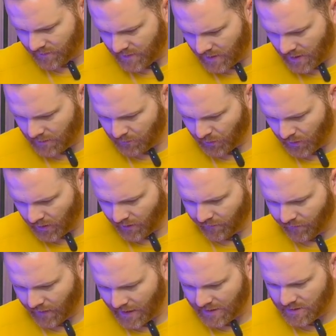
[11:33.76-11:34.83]
seem pretty
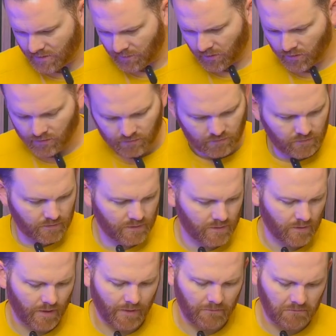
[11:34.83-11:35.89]
flexible,
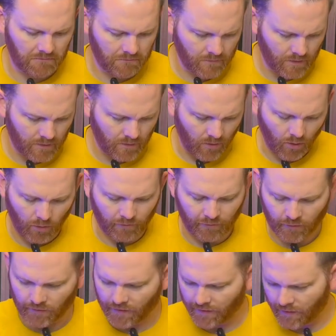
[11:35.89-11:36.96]
so I'm
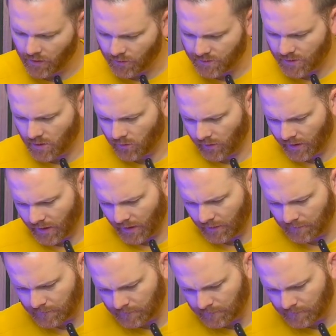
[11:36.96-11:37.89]
hopeful that those don't get